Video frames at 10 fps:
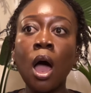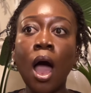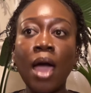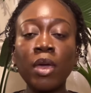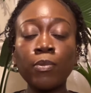
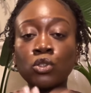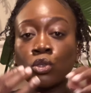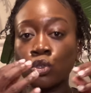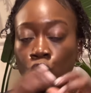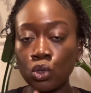I'm able to
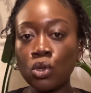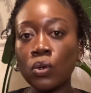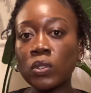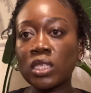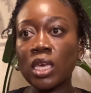do
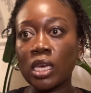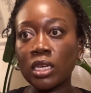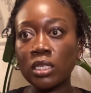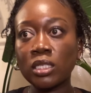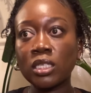those
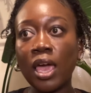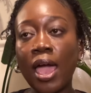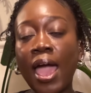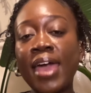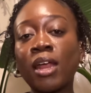things
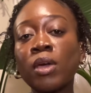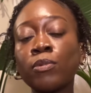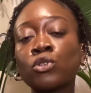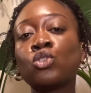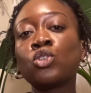and I'm
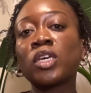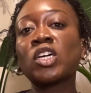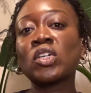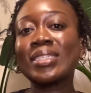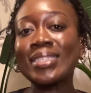able to do it
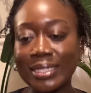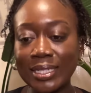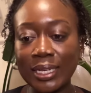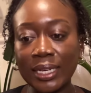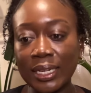
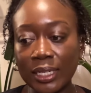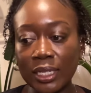consistently.